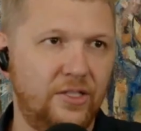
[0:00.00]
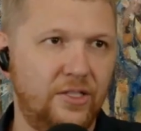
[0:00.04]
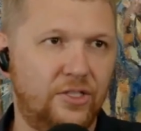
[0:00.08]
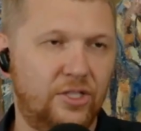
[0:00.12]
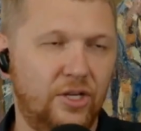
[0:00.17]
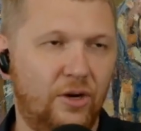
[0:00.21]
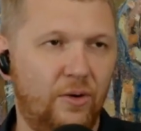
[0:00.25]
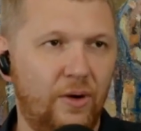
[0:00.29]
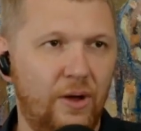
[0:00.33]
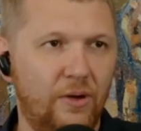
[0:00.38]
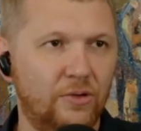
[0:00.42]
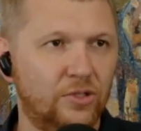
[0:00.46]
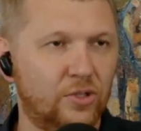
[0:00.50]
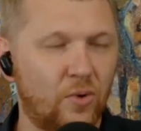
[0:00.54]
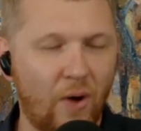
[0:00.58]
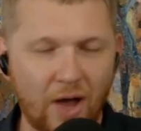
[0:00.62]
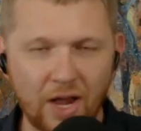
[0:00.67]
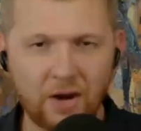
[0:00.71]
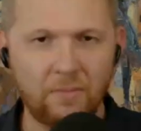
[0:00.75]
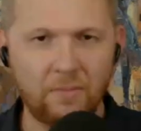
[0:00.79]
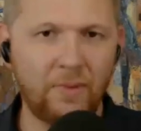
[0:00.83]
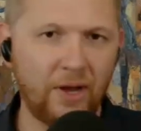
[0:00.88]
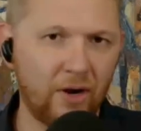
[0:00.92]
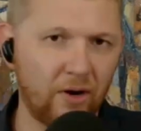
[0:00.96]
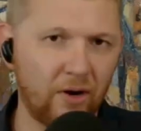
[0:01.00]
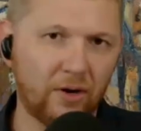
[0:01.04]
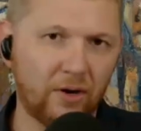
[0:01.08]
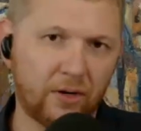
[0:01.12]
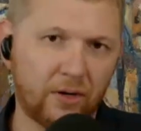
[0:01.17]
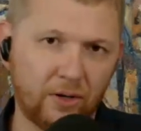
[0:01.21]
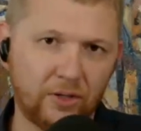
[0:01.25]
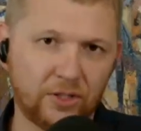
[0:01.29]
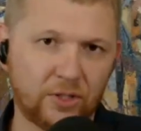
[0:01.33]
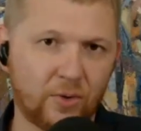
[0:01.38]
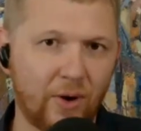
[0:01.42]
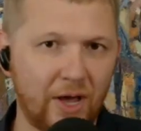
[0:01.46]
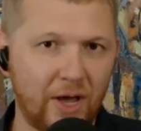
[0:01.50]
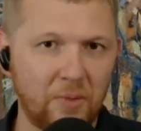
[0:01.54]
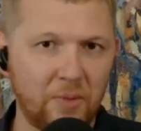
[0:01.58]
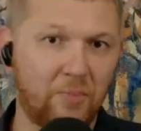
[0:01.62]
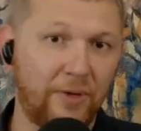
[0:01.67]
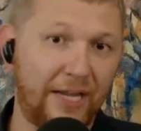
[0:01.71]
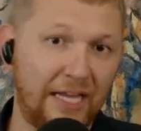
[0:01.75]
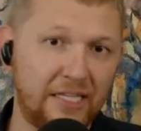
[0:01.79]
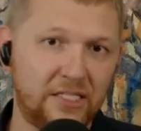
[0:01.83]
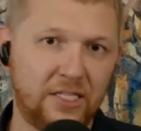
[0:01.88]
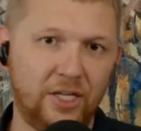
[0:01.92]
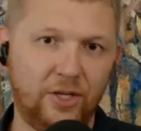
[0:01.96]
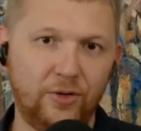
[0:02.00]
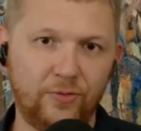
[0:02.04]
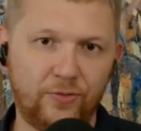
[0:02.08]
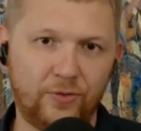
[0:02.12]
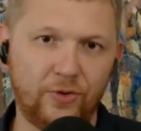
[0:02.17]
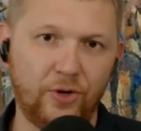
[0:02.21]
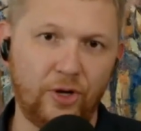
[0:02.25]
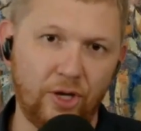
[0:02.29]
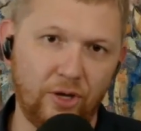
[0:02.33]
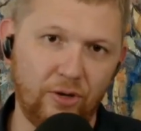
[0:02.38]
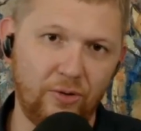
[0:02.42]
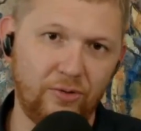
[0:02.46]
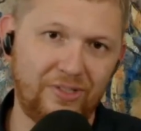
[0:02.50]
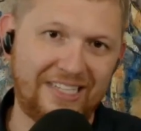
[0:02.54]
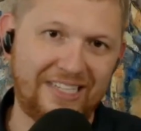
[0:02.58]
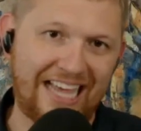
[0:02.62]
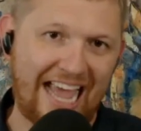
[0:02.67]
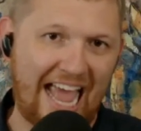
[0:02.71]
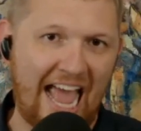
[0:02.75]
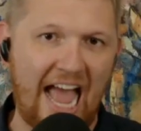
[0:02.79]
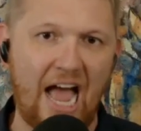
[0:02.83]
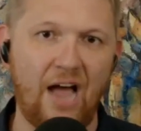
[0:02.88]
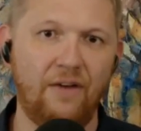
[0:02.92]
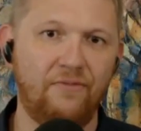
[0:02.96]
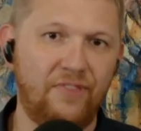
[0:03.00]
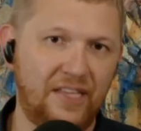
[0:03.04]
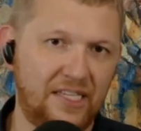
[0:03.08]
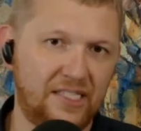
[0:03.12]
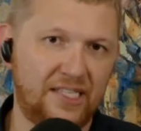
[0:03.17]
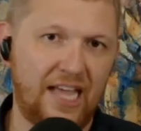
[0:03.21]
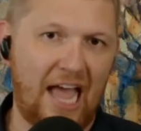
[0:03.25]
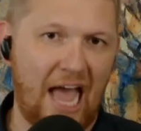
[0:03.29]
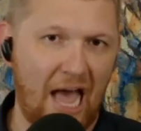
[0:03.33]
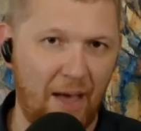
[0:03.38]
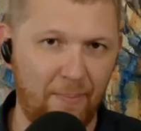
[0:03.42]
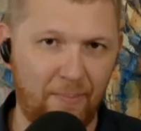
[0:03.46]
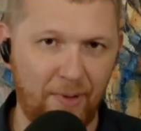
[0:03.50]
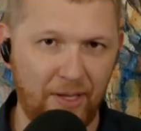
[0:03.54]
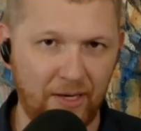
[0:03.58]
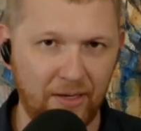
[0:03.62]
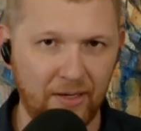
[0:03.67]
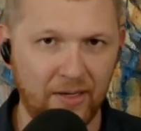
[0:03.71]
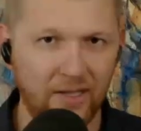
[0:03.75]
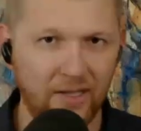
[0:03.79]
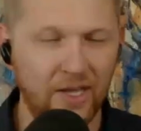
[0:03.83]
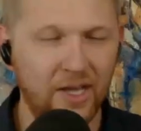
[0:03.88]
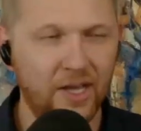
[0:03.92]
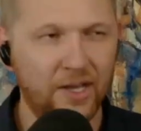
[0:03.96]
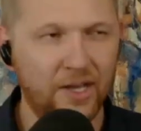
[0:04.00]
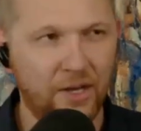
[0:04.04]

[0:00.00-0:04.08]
And so it was quite a miracle. It was quite a blessing for you to have this happen.